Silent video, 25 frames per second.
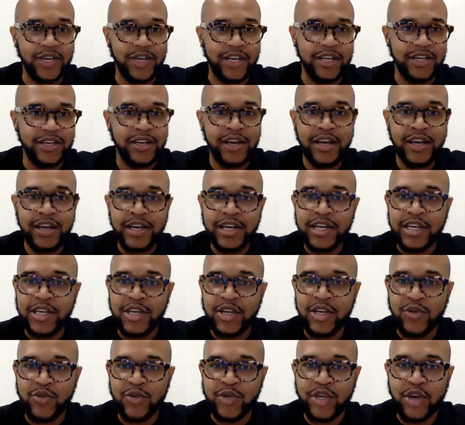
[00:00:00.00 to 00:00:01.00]
And
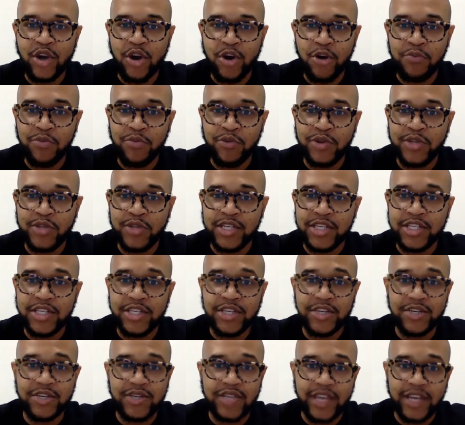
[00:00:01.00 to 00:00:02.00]
here we are more than a
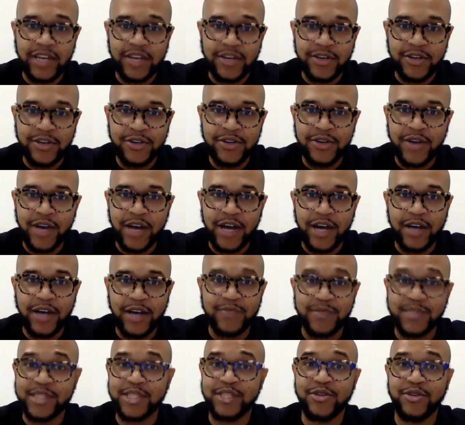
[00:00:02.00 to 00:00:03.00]
year later,
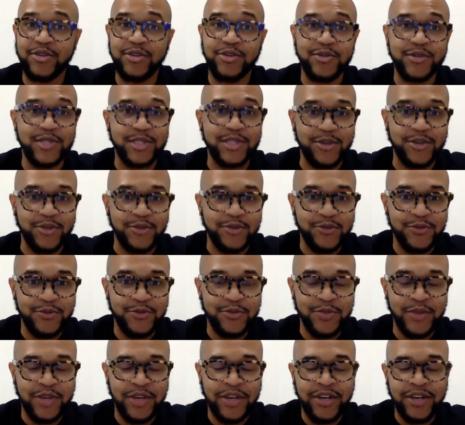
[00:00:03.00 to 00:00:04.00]
still on
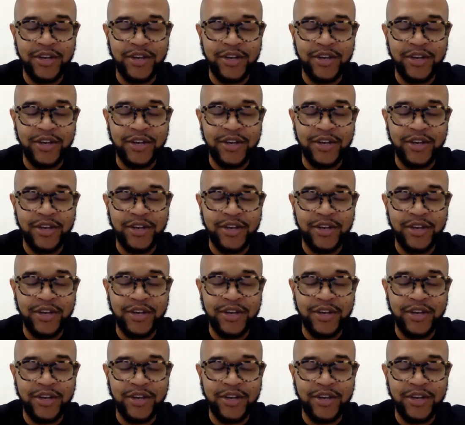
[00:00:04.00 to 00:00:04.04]
Zoom.